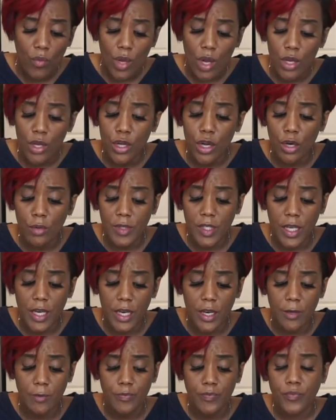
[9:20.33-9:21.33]
You know what I'm
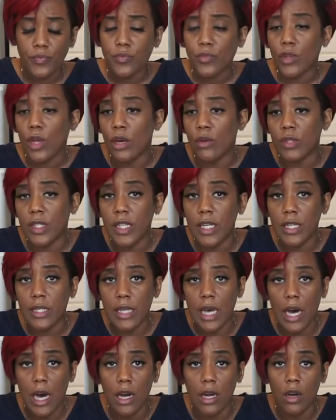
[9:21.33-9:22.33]
saying? On
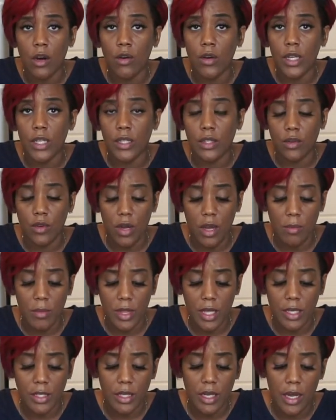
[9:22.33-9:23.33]
TikTok, on Instagram and
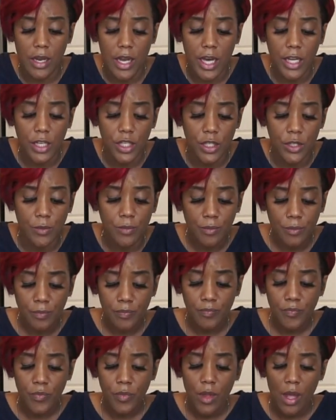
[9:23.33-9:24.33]
things of that nature.
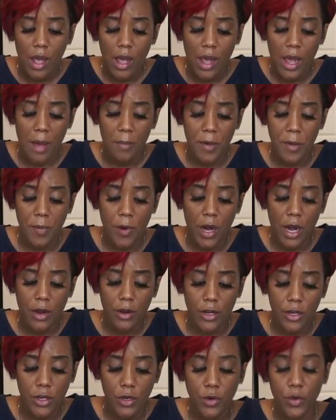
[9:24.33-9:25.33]
And people are out
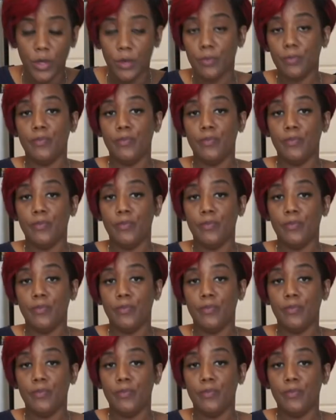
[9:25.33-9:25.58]
here doing.